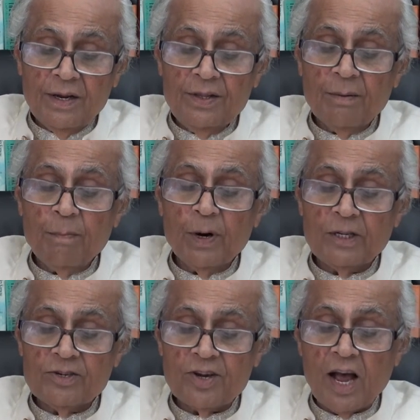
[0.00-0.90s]
The
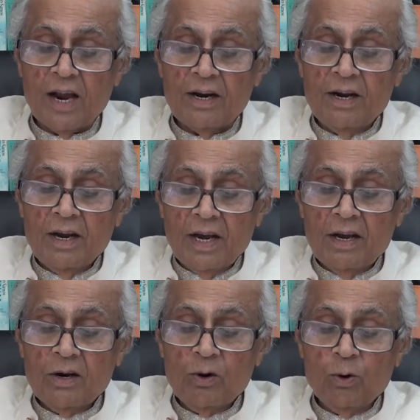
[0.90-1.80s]
births are
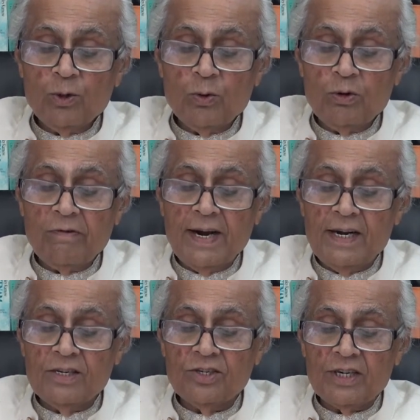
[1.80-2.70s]
close to
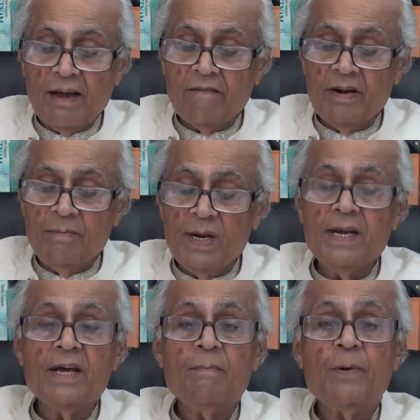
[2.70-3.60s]
27
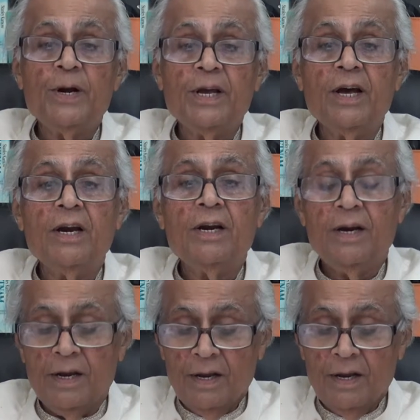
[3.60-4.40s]
million per year.